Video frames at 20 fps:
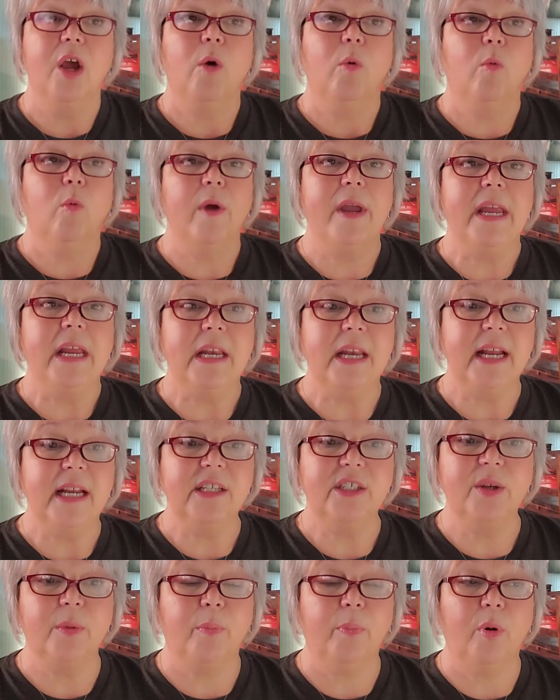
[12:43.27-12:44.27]
we
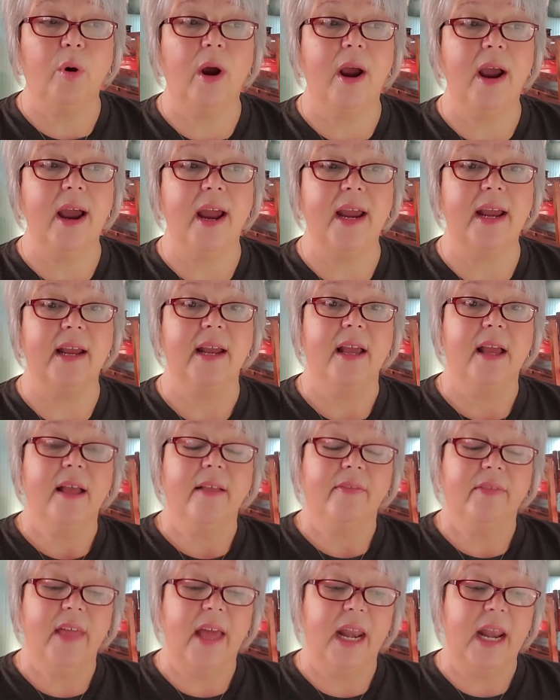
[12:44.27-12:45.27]
need to pray
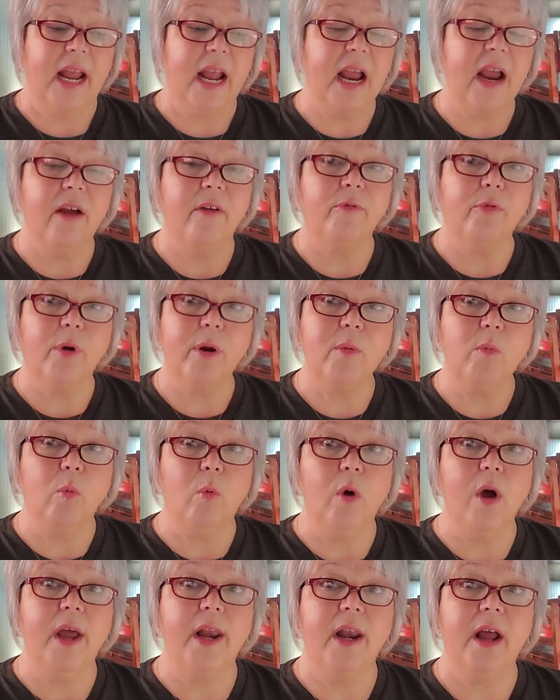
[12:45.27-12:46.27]
that every
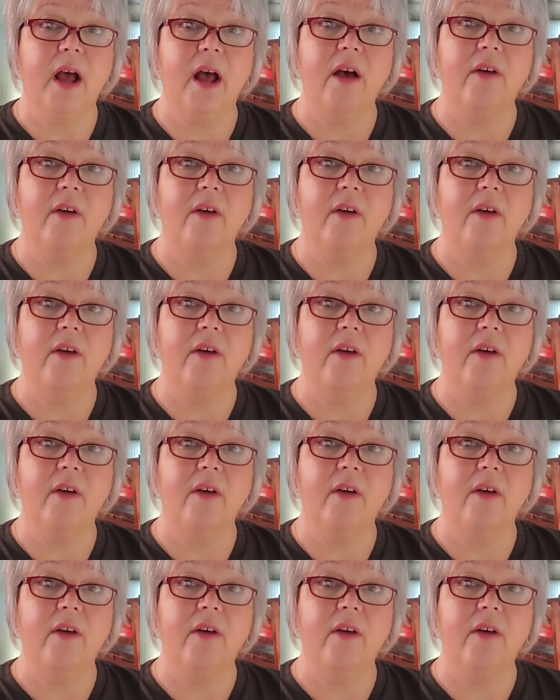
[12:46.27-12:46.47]
one